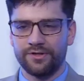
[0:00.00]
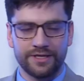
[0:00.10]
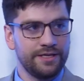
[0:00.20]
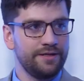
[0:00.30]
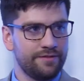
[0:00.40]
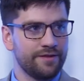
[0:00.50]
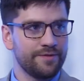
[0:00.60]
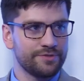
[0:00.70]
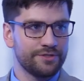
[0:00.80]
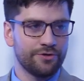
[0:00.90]
of the key
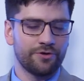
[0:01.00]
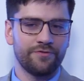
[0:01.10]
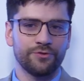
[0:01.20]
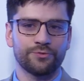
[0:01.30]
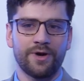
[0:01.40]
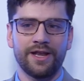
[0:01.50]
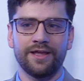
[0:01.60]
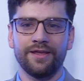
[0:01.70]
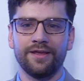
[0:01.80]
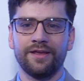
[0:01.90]
themes in Tocqueville's
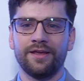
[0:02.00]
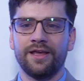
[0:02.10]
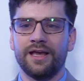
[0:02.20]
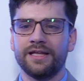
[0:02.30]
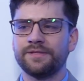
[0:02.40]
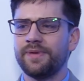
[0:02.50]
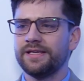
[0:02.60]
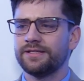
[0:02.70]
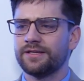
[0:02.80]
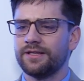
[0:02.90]
writing. It's
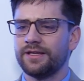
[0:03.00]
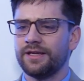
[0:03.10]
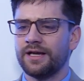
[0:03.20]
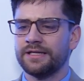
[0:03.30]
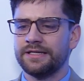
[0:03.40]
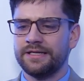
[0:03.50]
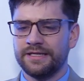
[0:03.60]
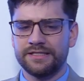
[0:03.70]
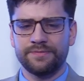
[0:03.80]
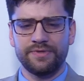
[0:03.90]
basically a
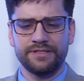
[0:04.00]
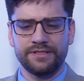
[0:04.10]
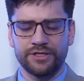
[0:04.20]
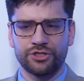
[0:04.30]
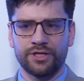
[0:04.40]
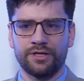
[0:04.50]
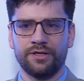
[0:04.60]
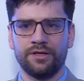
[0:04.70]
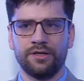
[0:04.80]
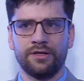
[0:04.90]

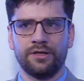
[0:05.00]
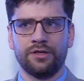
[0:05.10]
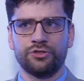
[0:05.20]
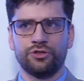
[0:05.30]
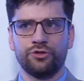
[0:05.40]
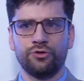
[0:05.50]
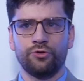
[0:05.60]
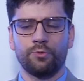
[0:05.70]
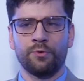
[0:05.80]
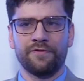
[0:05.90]
disposition
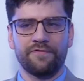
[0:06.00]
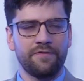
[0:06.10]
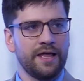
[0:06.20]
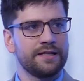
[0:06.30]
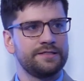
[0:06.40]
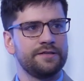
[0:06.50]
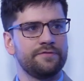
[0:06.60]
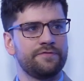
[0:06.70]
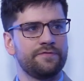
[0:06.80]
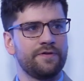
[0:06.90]
to
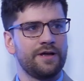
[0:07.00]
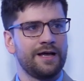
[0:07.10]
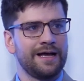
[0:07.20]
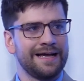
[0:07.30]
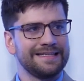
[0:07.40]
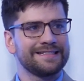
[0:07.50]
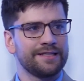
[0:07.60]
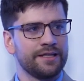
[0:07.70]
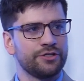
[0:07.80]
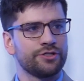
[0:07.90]
reflective
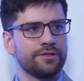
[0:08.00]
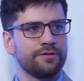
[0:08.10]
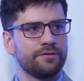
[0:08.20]
isolation.